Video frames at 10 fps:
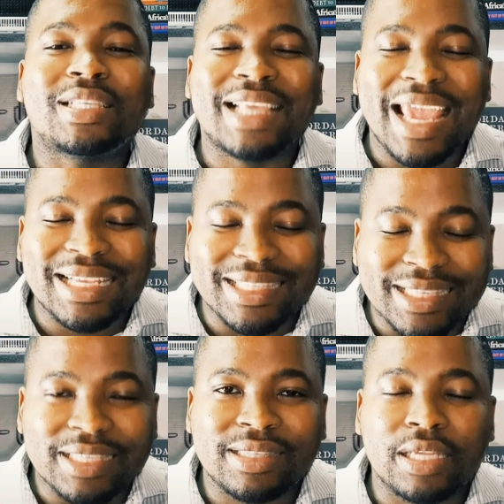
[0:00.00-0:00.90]
that was
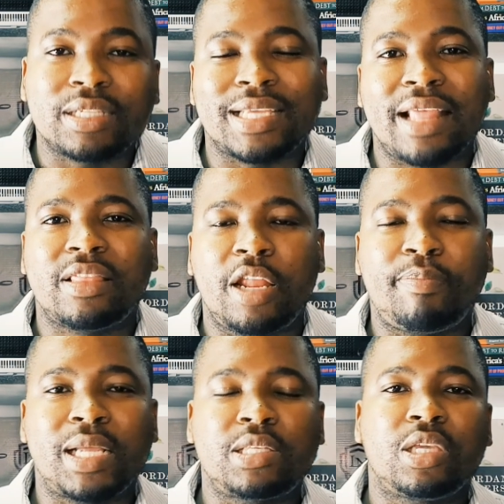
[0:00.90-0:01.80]
existent at
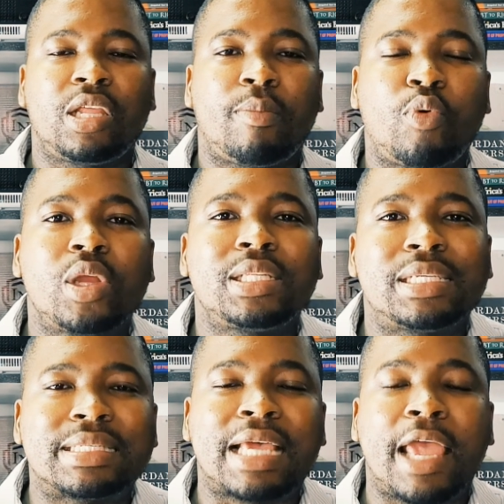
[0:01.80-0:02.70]
that particular
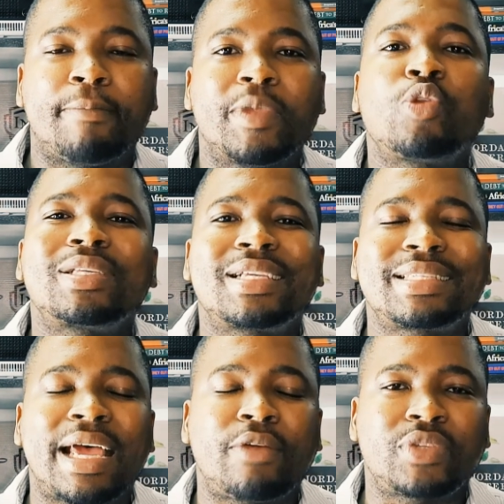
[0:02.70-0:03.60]
point in time. It was
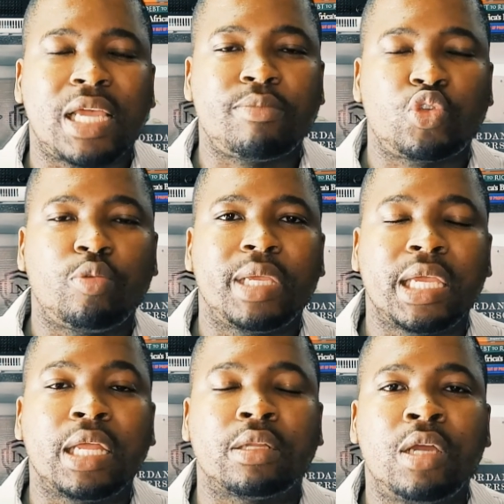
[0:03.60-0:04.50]
a tough time to
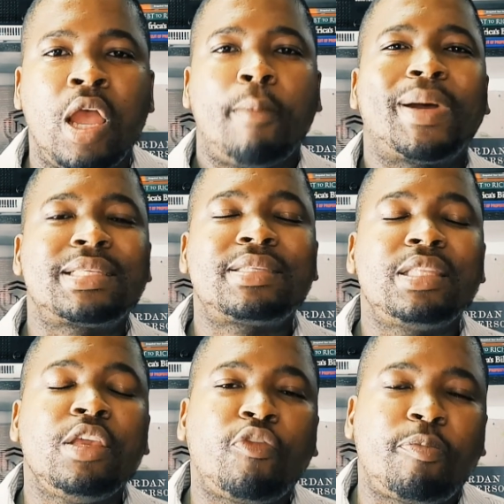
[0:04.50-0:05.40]
be in. But
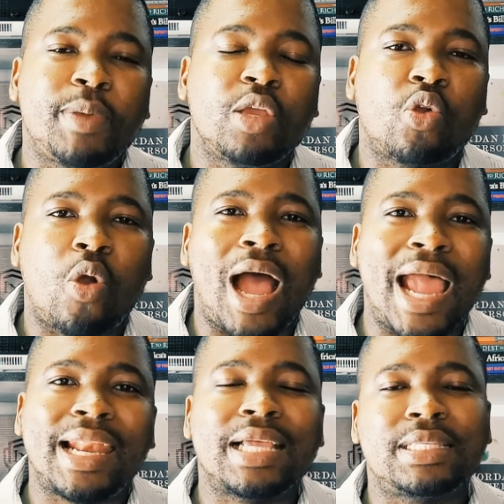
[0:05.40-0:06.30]
Steve Biko
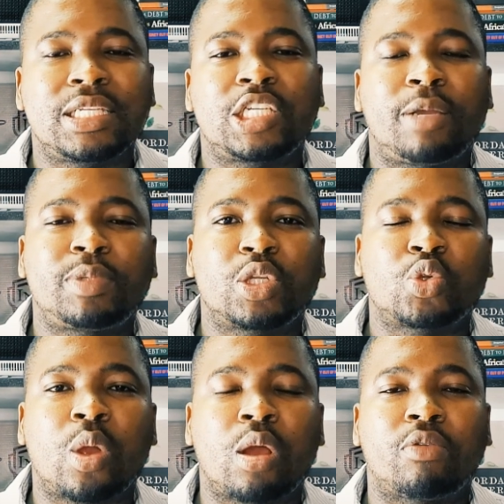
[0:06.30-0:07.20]
highlights in chapter
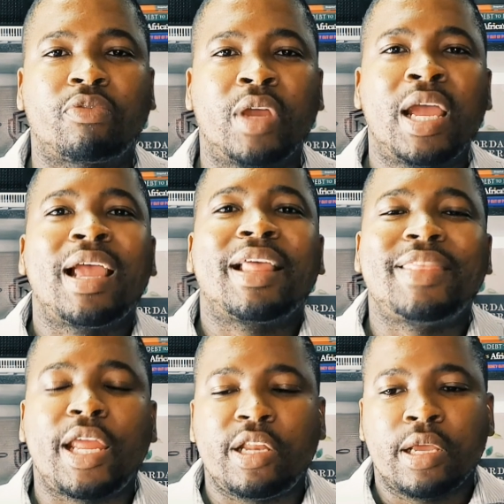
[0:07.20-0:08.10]
12
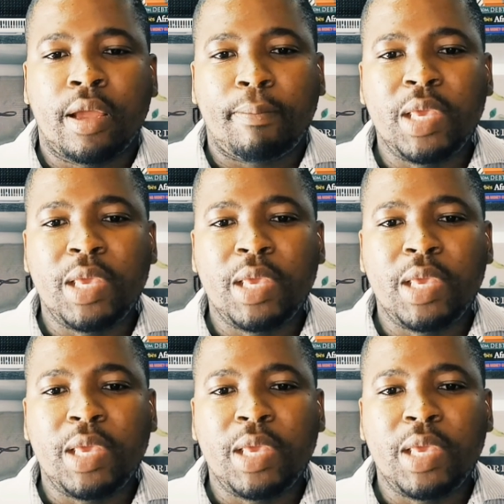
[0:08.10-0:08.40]
that